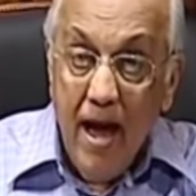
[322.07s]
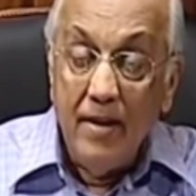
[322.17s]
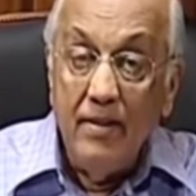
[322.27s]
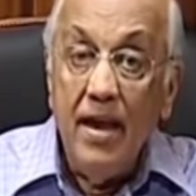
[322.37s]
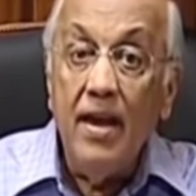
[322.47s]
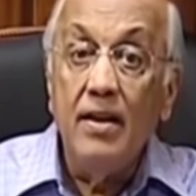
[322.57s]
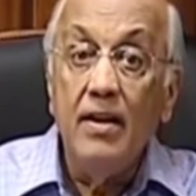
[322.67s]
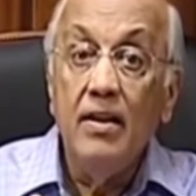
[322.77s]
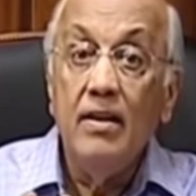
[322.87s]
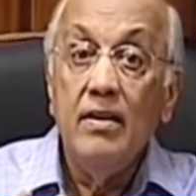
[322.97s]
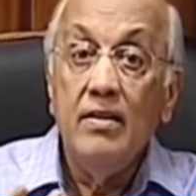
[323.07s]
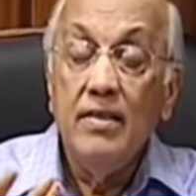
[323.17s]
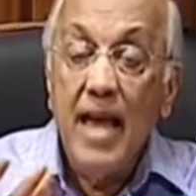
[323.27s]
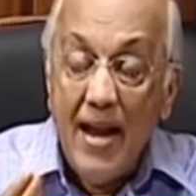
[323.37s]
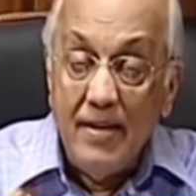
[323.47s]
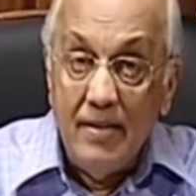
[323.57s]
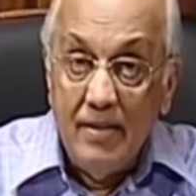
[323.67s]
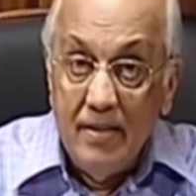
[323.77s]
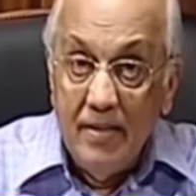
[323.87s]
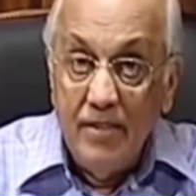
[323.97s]
And then that
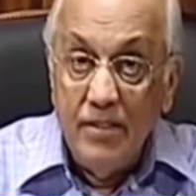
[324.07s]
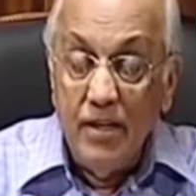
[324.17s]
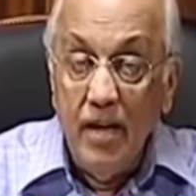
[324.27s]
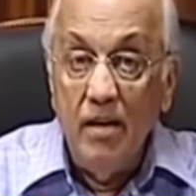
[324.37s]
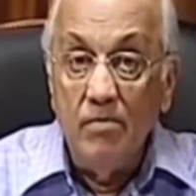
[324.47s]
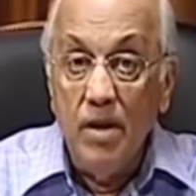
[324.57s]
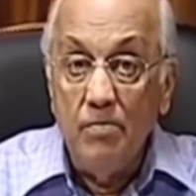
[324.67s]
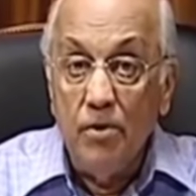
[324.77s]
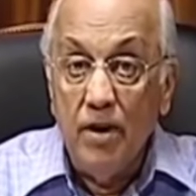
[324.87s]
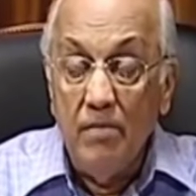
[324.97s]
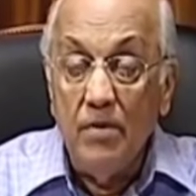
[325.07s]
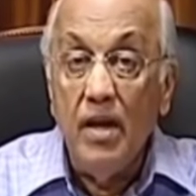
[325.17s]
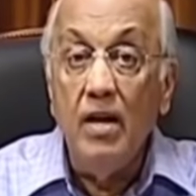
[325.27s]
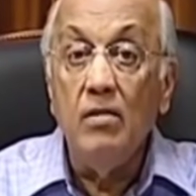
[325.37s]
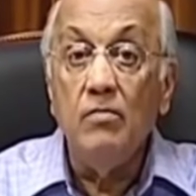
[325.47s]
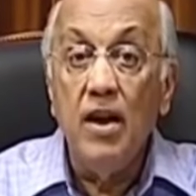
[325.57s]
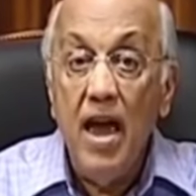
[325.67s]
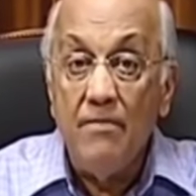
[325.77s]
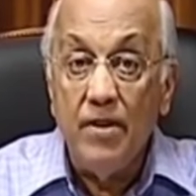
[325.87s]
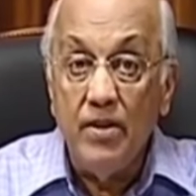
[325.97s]
is the kingdom they proclaim, the kingdom of
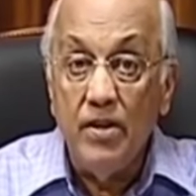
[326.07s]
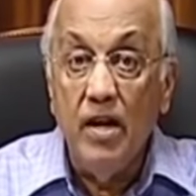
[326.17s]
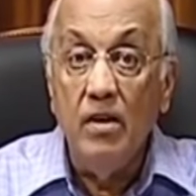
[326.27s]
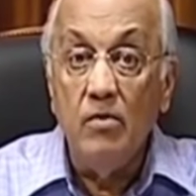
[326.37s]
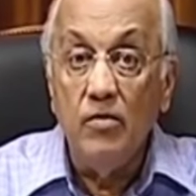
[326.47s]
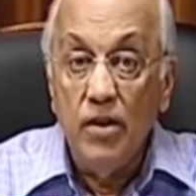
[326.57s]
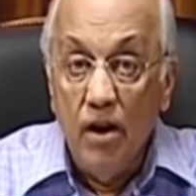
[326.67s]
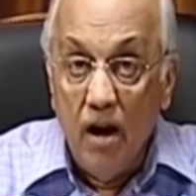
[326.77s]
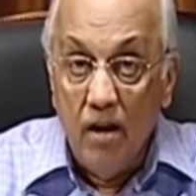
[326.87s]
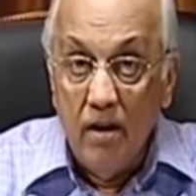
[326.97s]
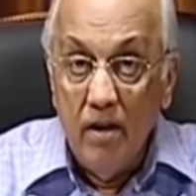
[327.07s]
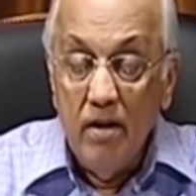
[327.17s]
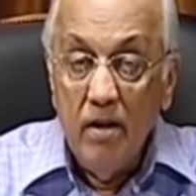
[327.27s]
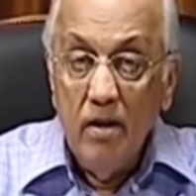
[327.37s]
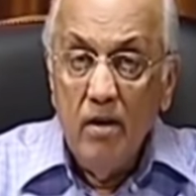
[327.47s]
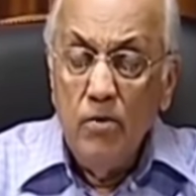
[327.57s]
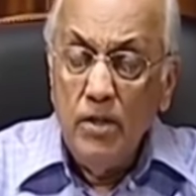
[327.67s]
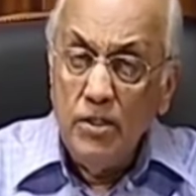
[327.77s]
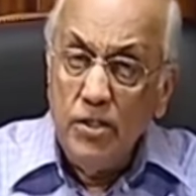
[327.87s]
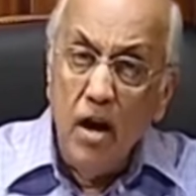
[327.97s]
heaven, the kingdom of God,
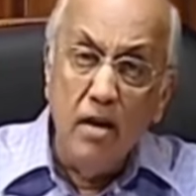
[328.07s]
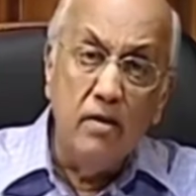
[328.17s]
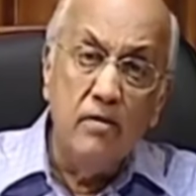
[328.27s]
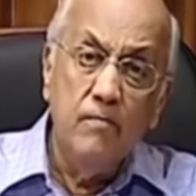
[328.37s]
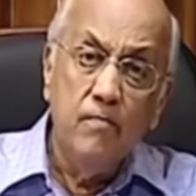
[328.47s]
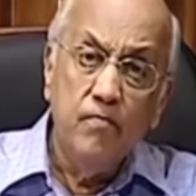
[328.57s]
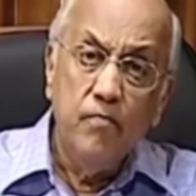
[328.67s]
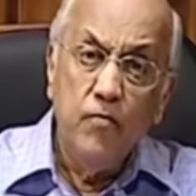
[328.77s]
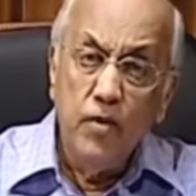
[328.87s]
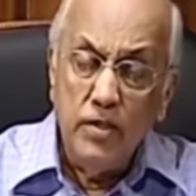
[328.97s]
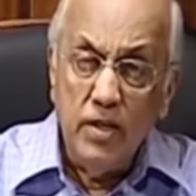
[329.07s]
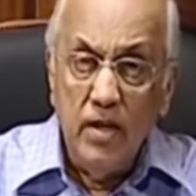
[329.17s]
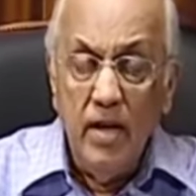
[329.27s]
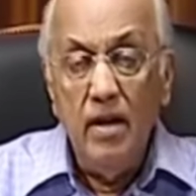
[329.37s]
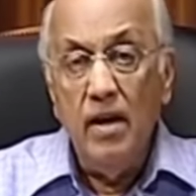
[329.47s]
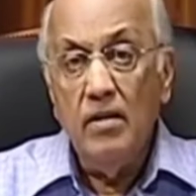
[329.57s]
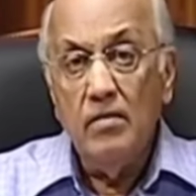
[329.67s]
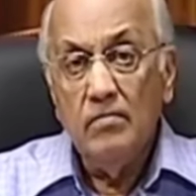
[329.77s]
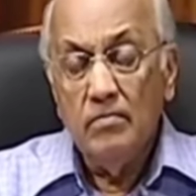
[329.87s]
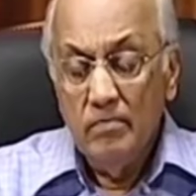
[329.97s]
which is not physical healing.
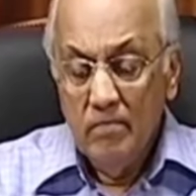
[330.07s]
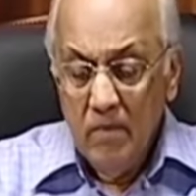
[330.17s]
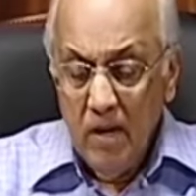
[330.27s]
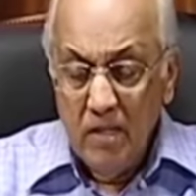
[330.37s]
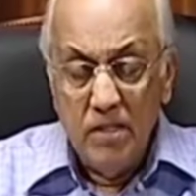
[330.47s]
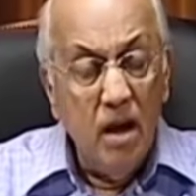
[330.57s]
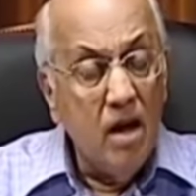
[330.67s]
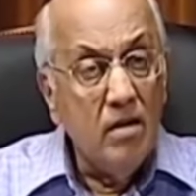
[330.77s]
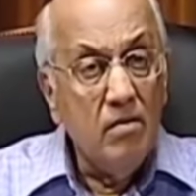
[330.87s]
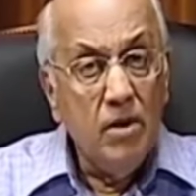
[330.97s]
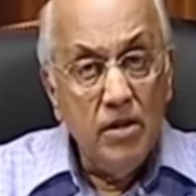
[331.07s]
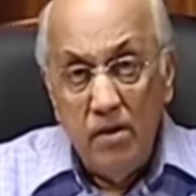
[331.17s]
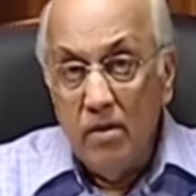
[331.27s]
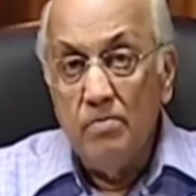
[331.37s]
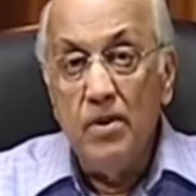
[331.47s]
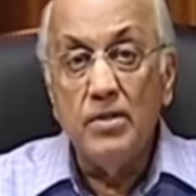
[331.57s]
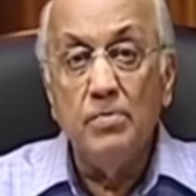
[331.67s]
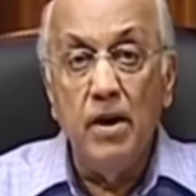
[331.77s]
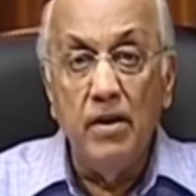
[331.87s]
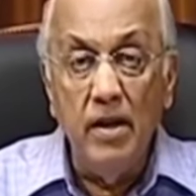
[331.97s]
It's not material
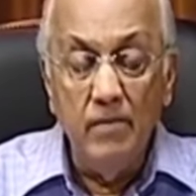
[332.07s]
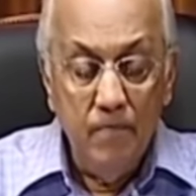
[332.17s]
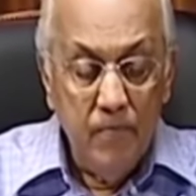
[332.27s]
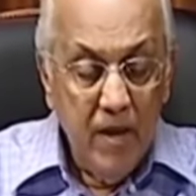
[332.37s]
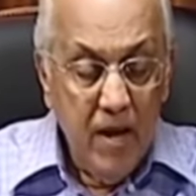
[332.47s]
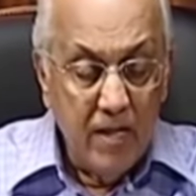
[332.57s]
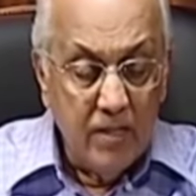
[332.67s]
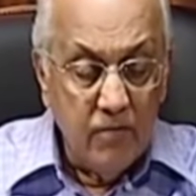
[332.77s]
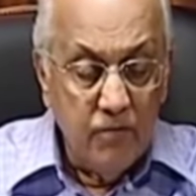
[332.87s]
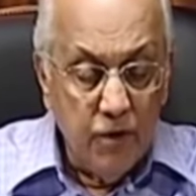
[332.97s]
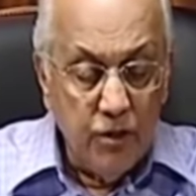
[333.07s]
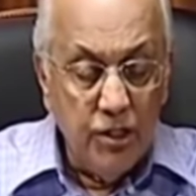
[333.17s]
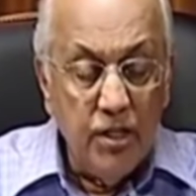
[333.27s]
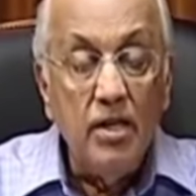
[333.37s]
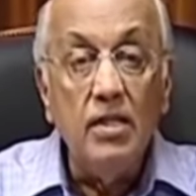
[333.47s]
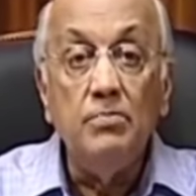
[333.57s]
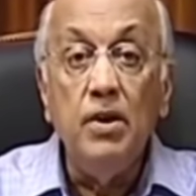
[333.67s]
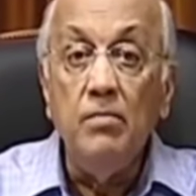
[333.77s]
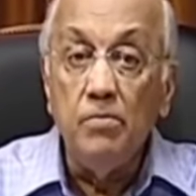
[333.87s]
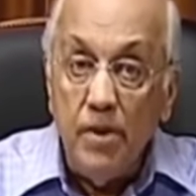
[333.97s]
prosperity, as unfortunately is
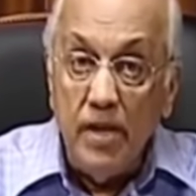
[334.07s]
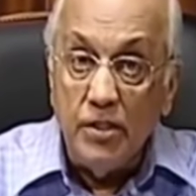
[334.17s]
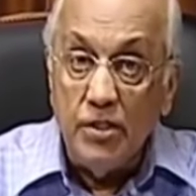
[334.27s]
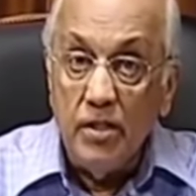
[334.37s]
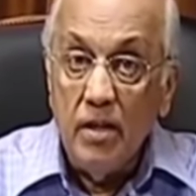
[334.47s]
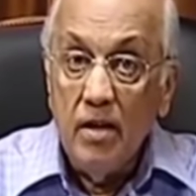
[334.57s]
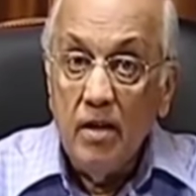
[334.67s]
being preached